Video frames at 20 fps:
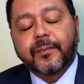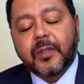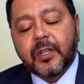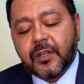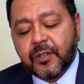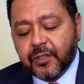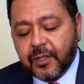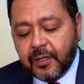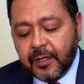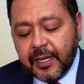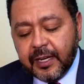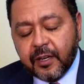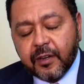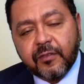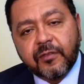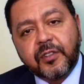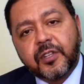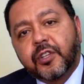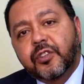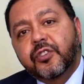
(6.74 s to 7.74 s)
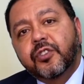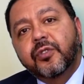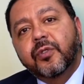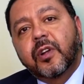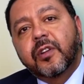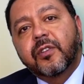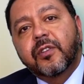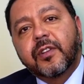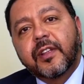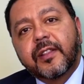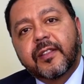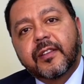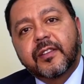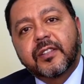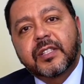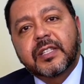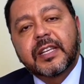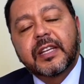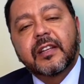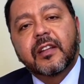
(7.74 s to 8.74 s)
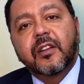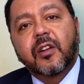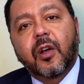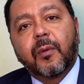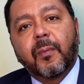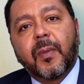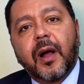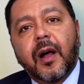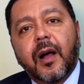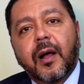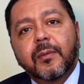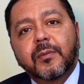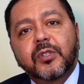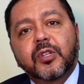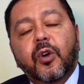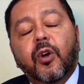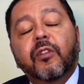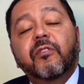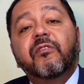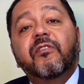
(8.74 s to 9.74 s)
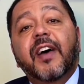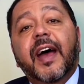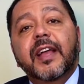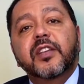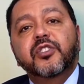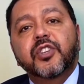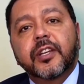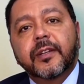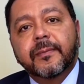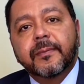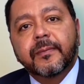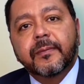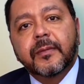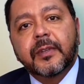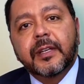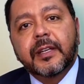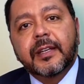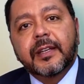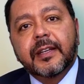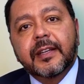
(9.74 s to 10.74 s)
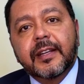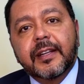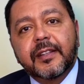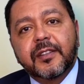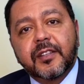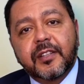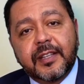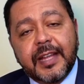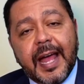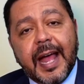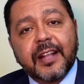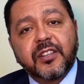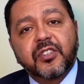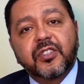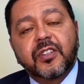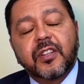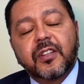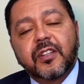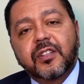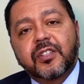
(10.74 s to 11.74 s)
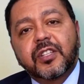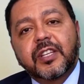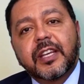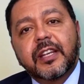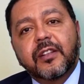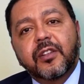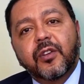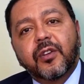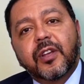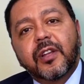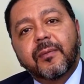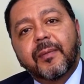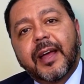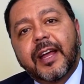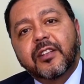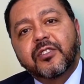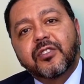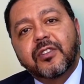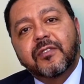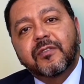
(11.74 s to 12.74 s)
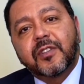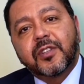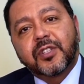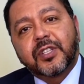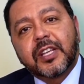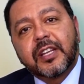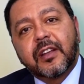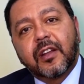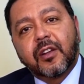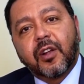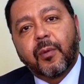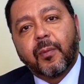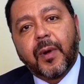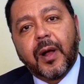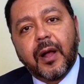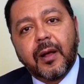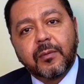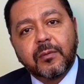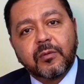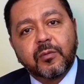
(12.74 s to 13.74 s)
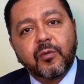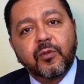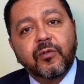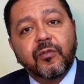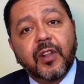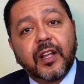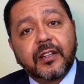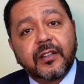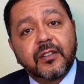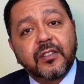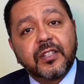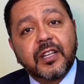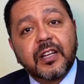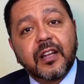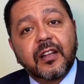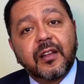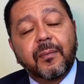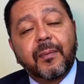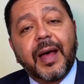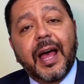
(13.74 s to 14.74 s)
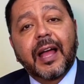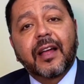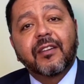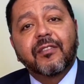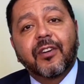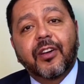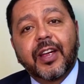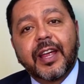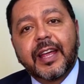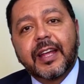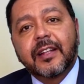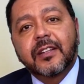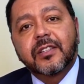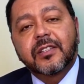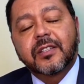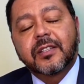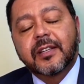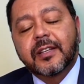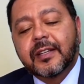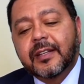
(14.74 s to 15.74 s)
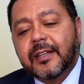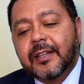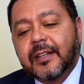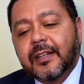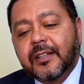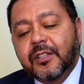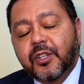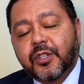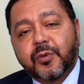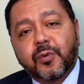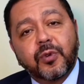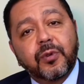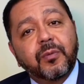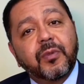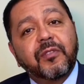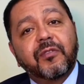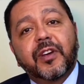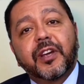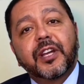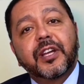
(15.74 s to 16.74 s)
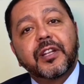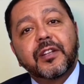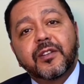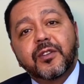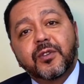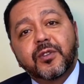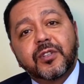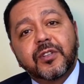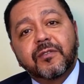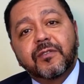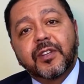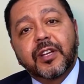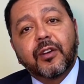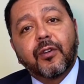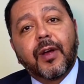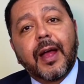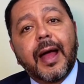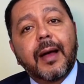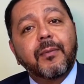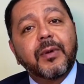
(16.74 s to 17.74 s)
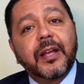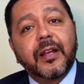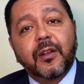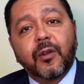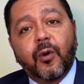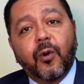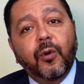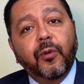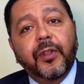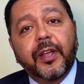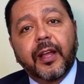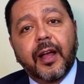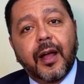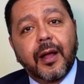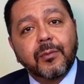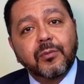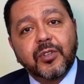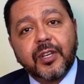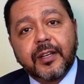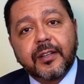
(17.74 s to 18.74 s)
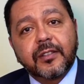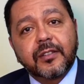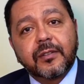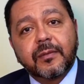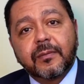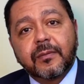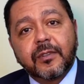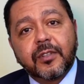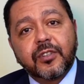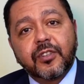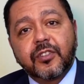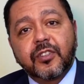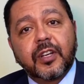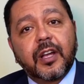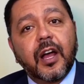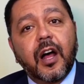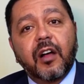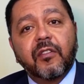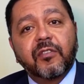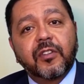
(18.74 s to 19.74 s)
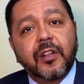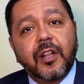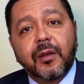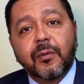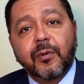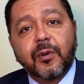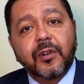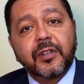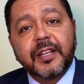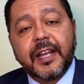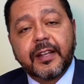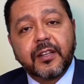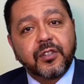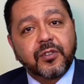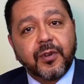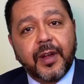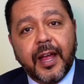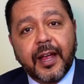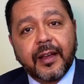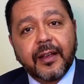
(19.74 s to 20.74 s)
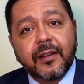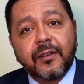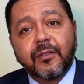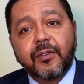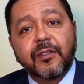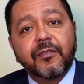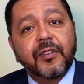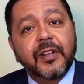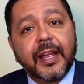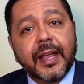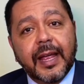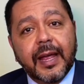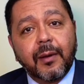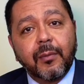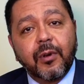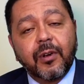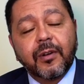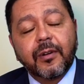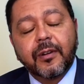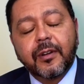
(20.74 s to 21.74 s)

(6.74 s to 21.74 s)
There's a layer of tissue underneath the skin in our palms called fascia. It's attached to the skin. You can imagine if the skin on our palms moved like the skin on the back of our hands, it just wouldn't be very conducive to grabbing and holding objects, such as a golf club or a tennis racket or even a hammer.